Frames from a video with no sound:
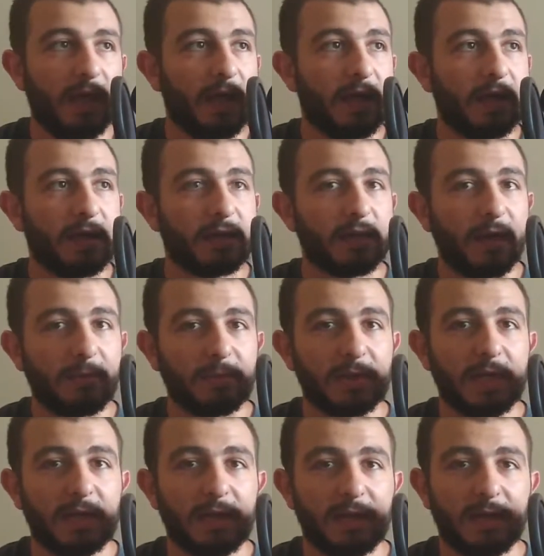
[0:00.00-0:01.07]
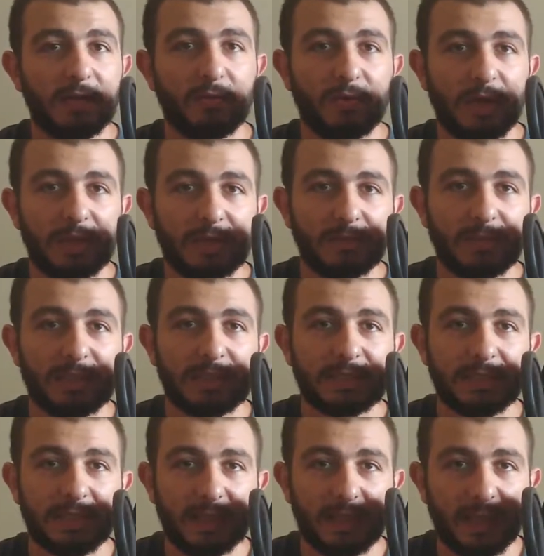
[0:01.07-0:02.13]
And I'm gonna randomly
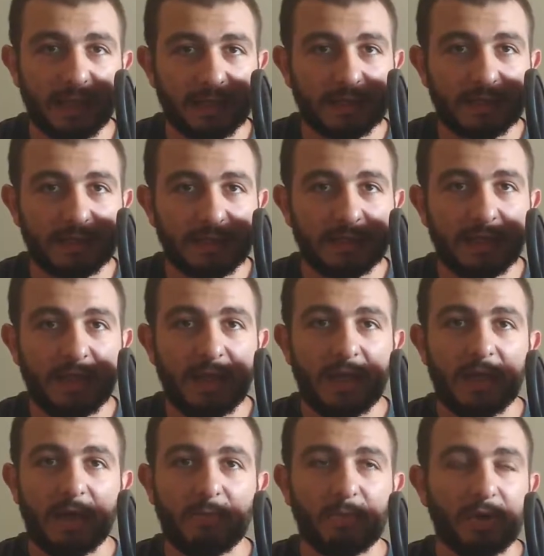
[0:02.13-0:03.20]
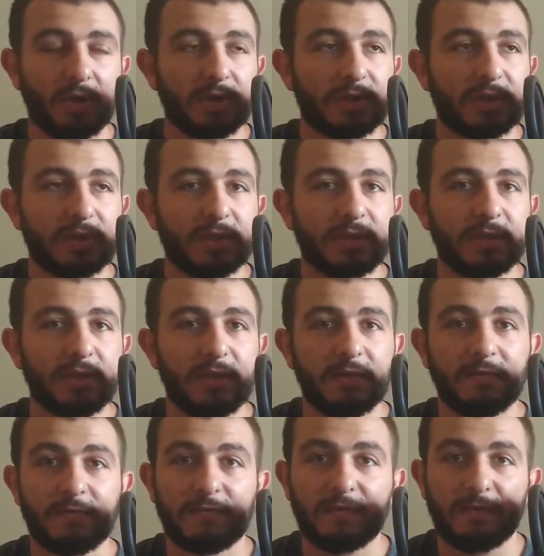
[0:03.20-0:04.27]
select a person.
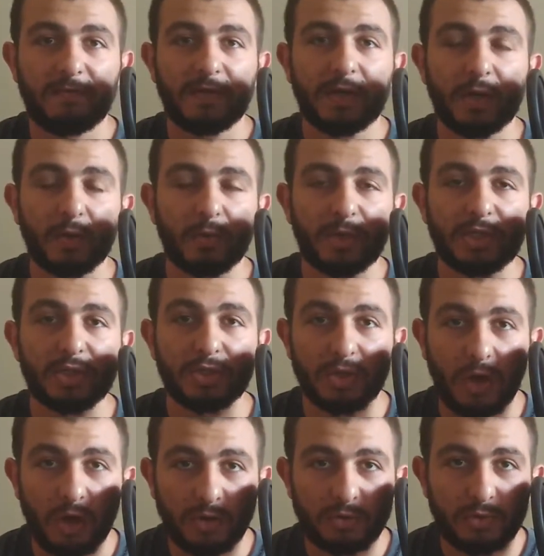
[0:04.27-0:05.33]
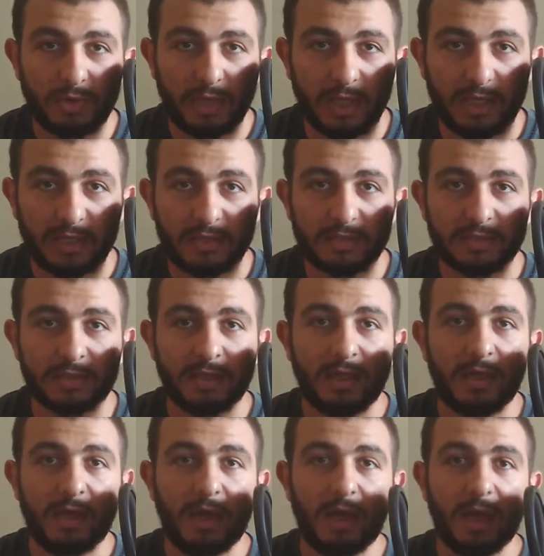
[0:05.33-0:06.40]
If the video reaches 100 likes,
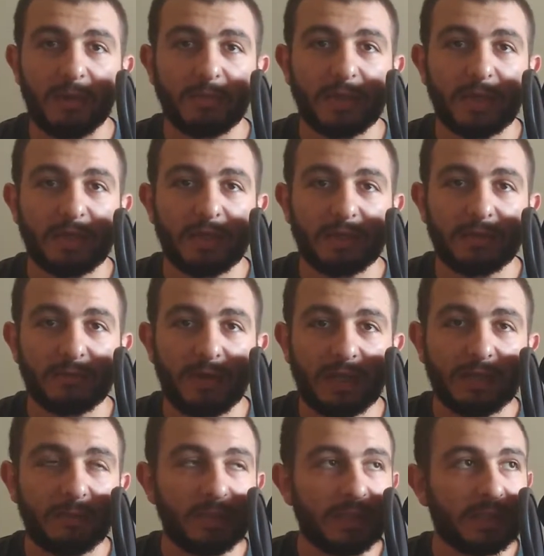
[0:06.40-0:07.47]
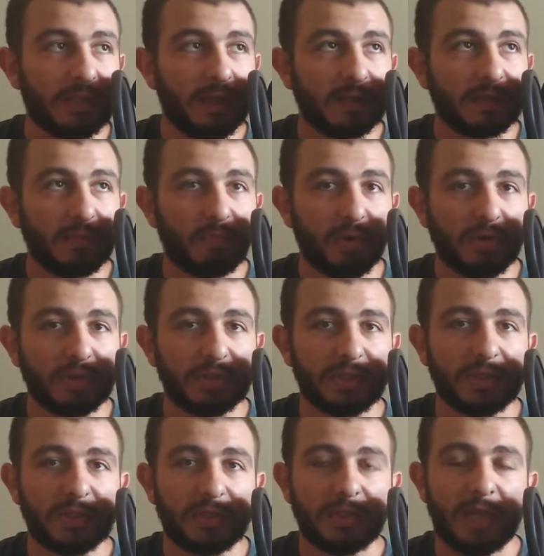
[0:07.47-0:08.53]
I'm gonna randomly select a
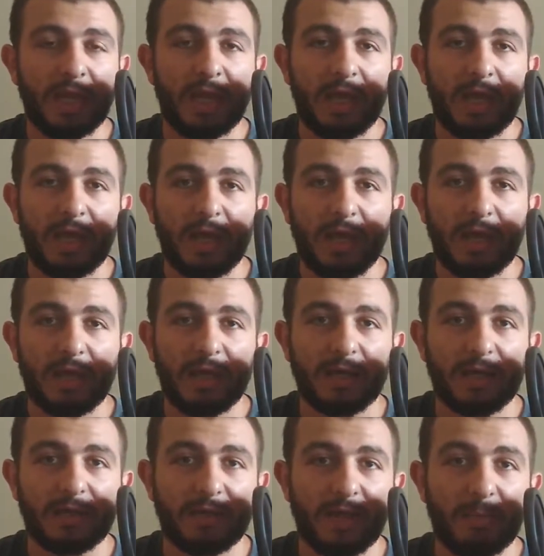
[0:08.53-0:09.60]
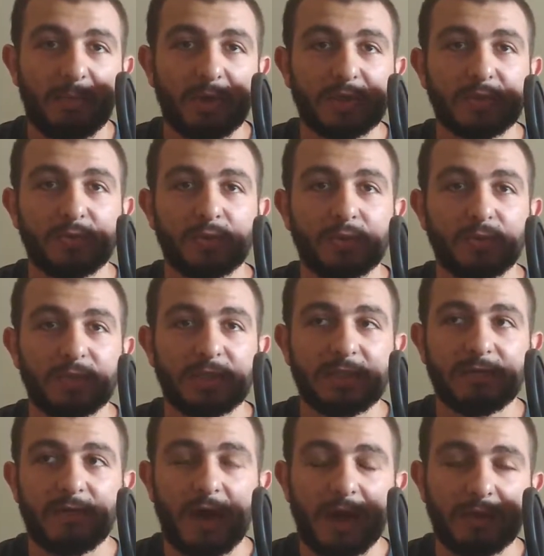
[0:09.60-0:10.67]
person, and that person would
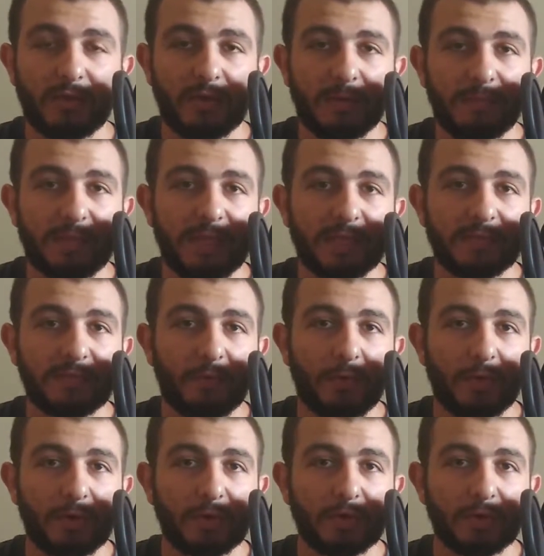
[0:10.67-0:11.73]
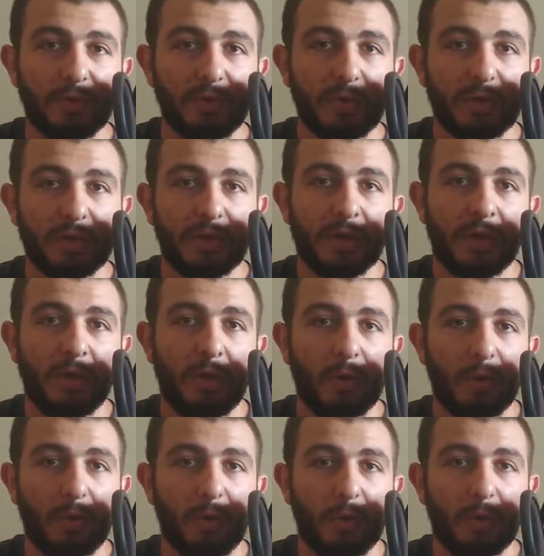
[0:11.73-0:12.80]
receive either a PS4 controller
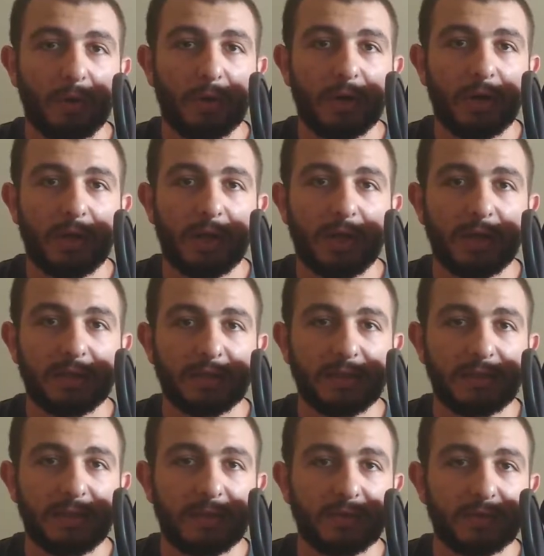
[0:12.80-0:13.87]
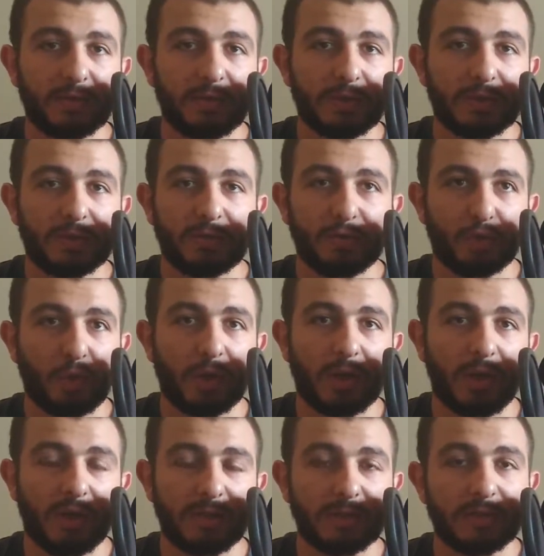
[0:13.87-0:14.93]
or a Nintendo Switch
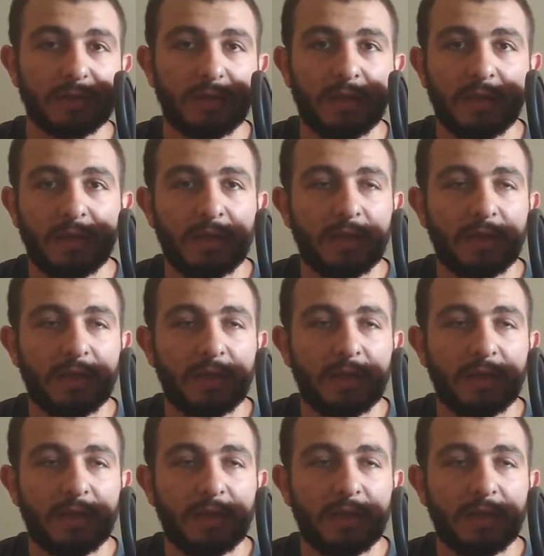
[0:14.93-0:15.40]
Joy-Cons.